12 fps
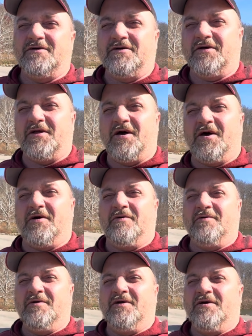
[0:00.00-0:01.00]
You know,
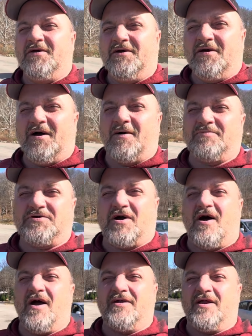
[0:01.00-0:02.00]
I'm
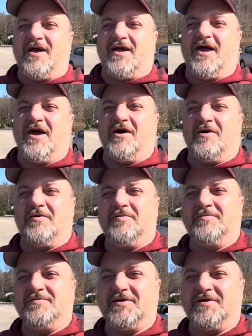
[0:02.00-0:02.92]
trying like hell